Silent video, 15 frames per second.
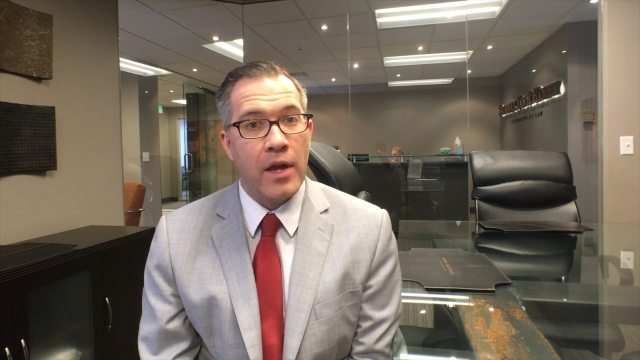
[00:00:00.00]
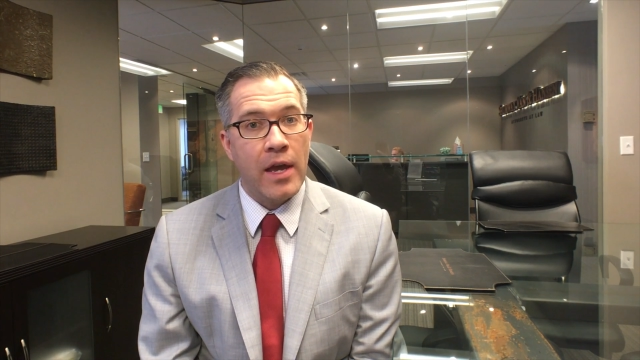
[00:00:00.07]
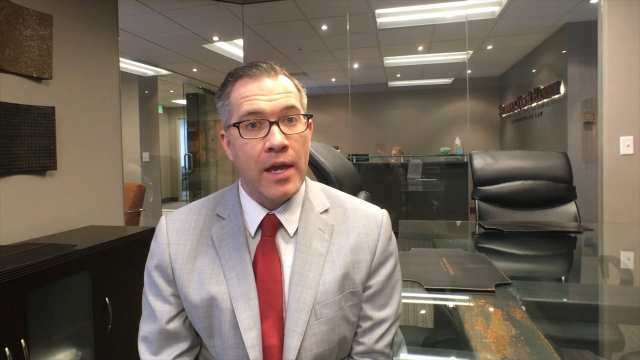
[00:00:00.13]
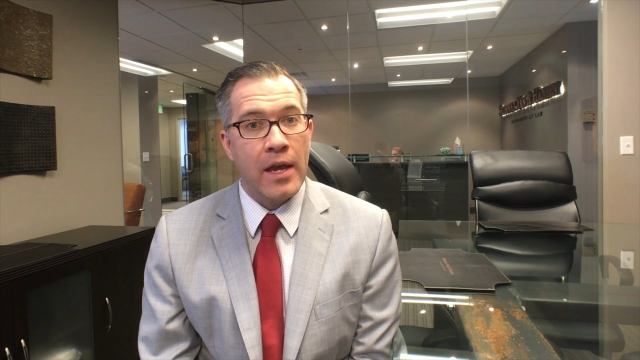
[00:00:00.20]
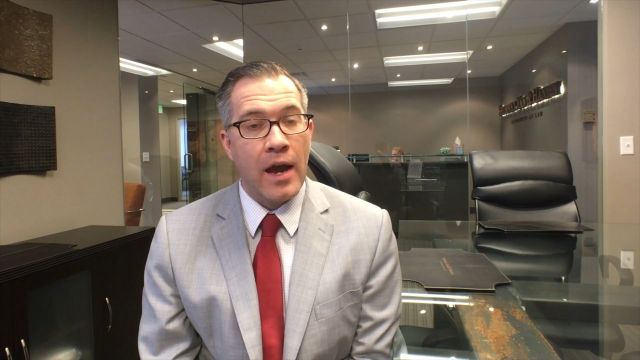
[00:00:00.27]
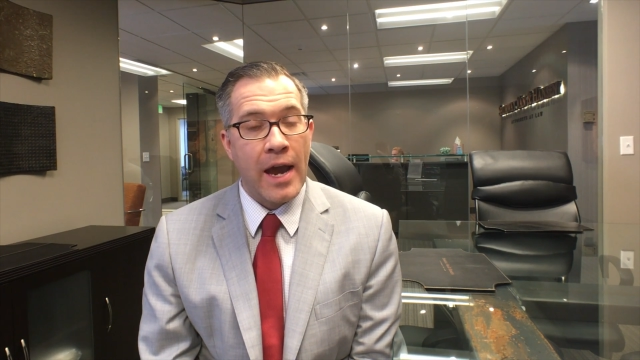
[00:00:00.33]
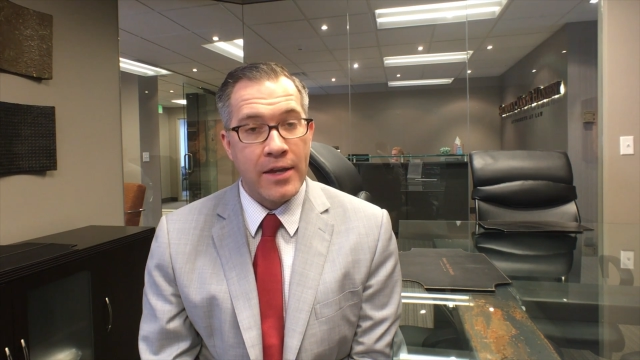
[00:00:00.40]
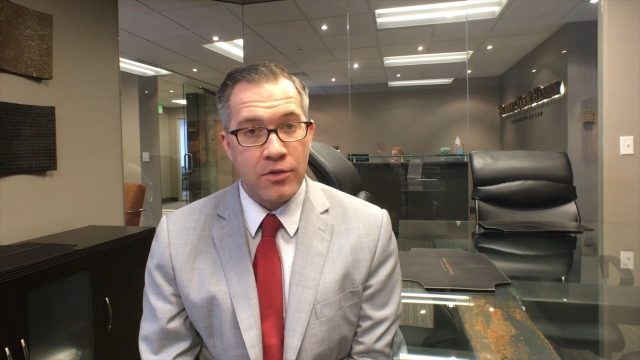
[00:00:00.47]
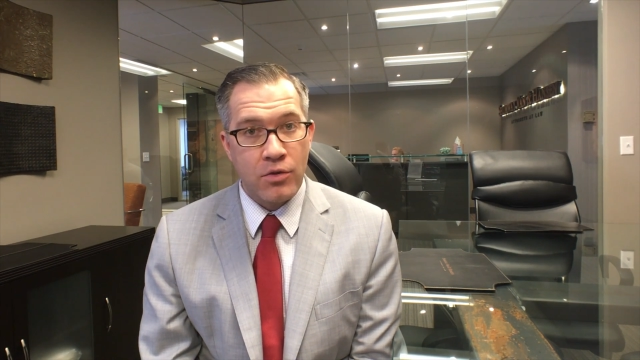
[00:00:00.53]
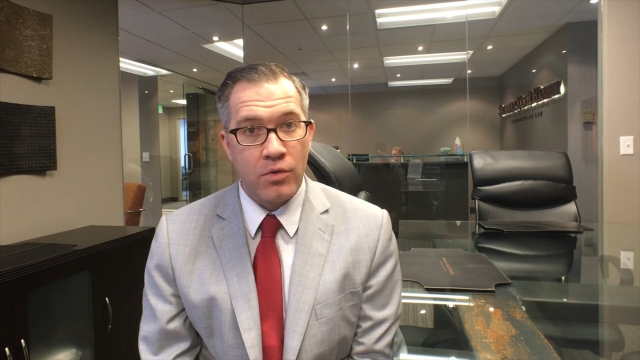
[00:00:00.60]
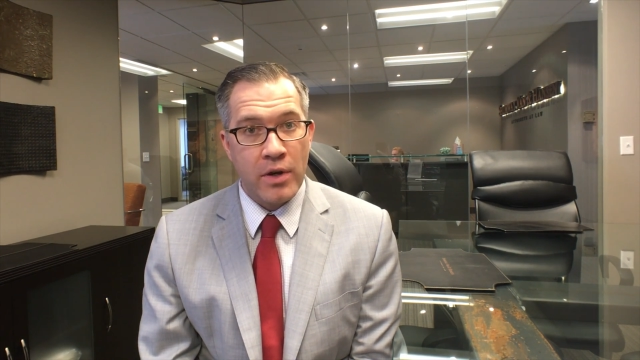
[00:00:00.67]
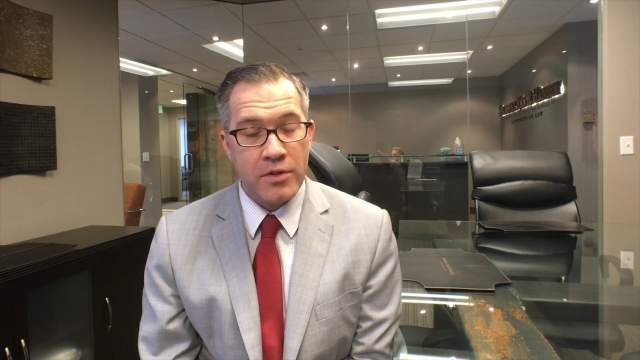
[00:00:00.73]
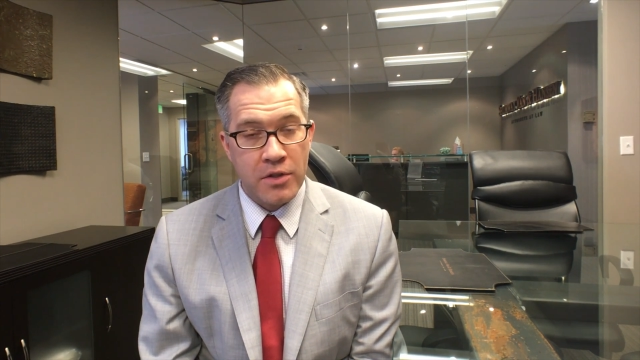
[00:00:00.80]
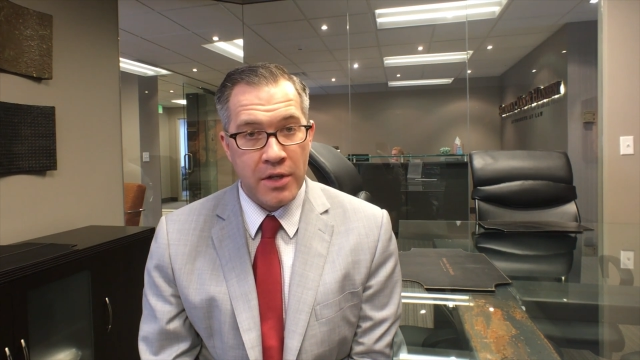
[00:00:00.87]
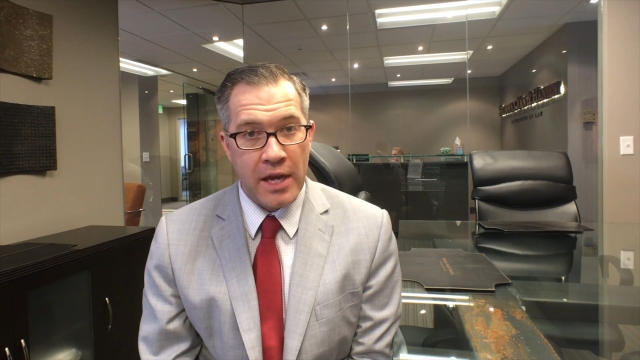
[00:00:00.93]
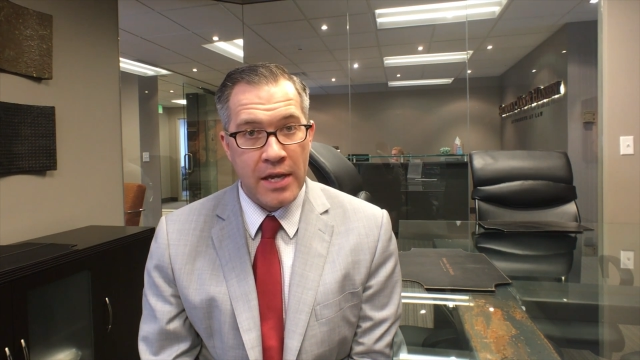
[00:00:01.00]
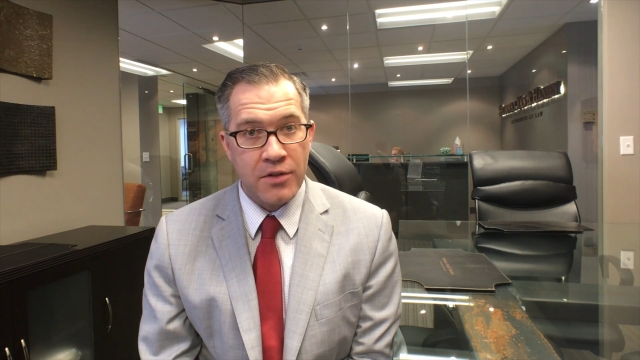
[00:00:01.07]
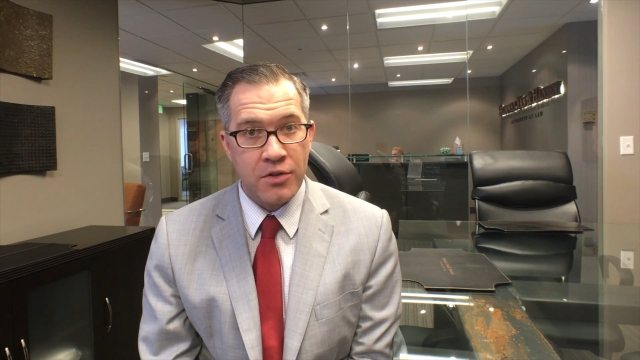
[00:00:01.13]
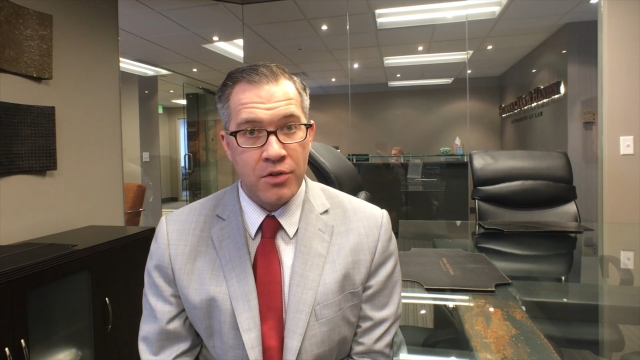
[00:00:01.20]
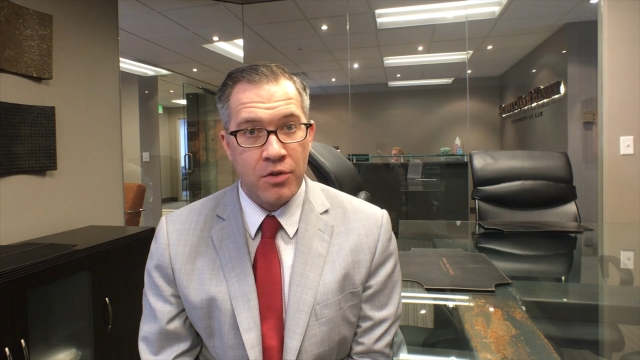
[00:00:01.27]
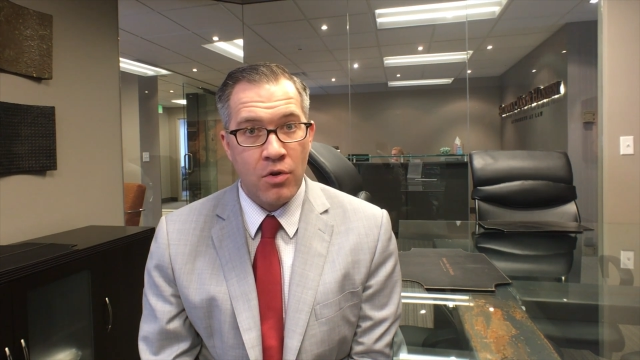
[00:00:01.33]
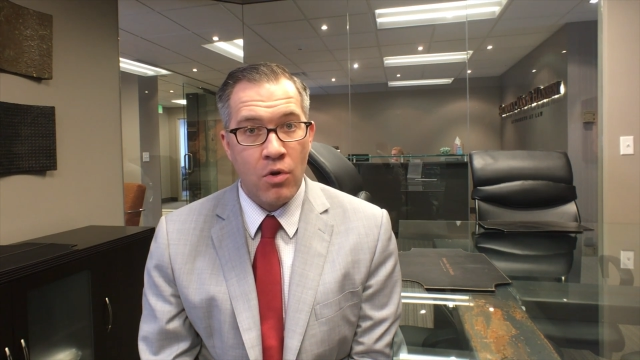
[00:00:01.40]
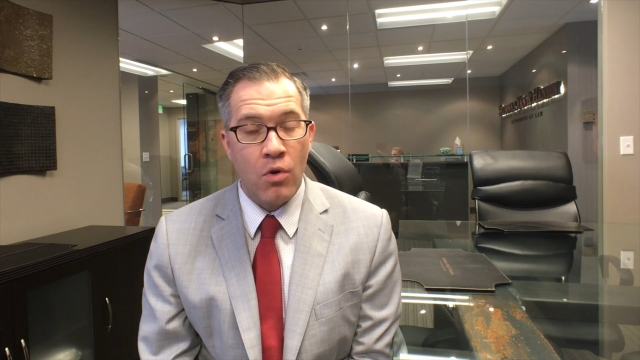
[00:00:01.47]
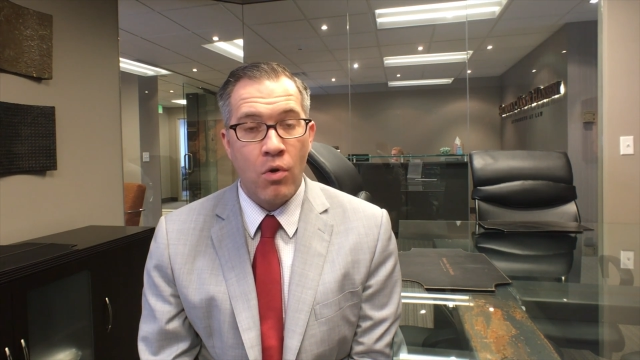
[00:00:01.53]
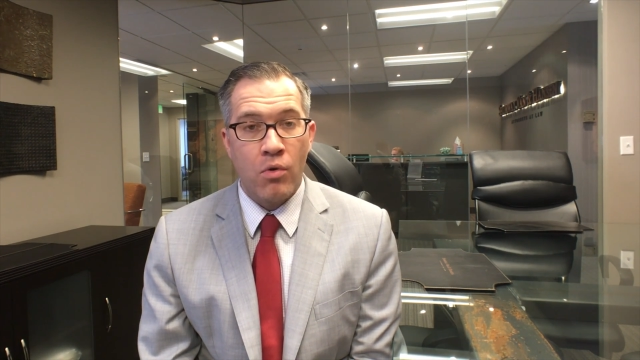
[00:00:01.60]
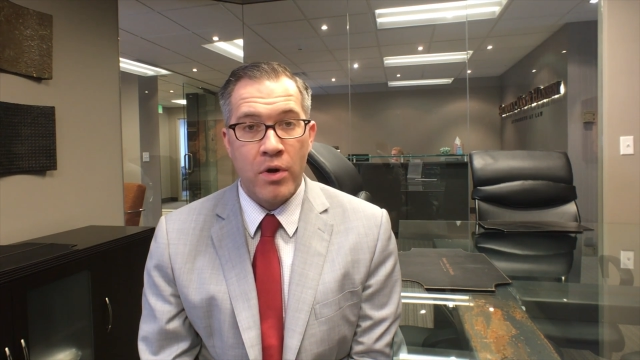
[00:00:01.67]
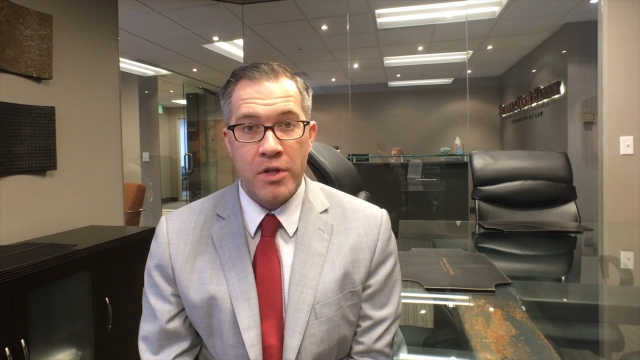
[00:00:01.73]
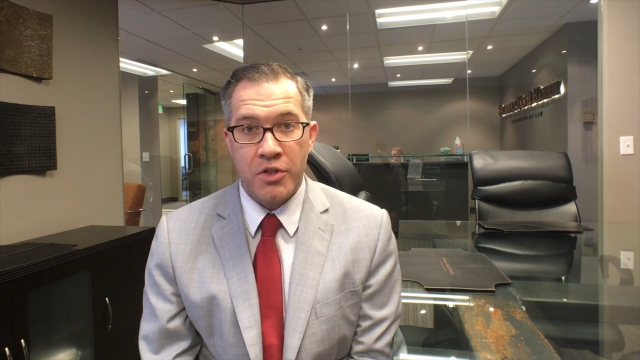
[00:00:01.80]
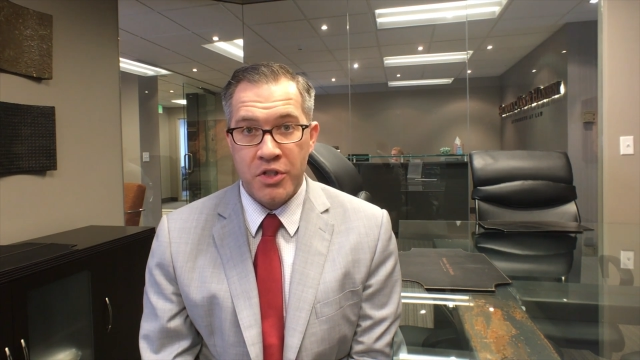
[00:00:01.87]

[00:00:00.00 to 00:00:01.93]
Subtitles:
a high school education or a